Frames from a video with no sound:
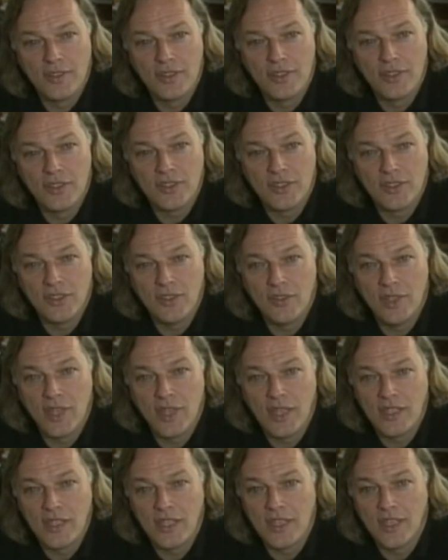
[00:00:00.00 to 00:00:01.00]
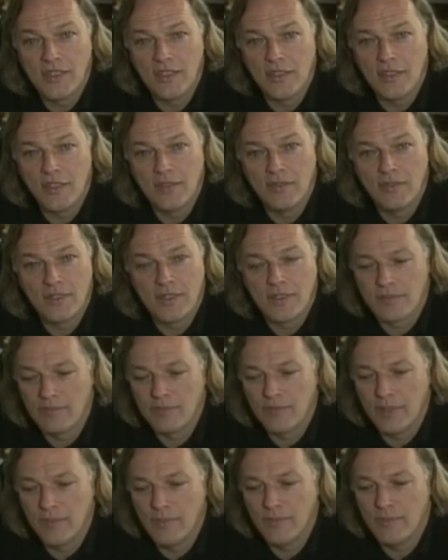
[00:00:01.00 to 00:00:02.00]
just two days later. And it was,
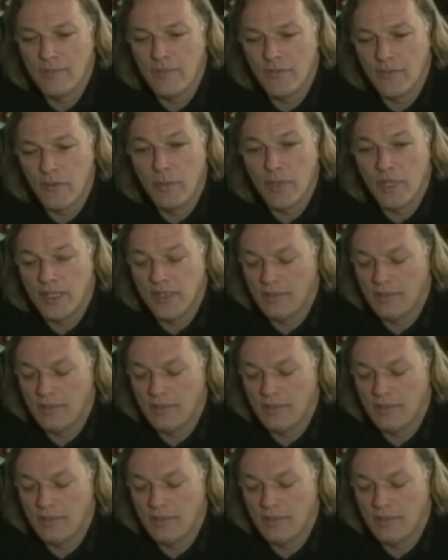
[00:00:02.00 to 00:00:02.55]
um, for me,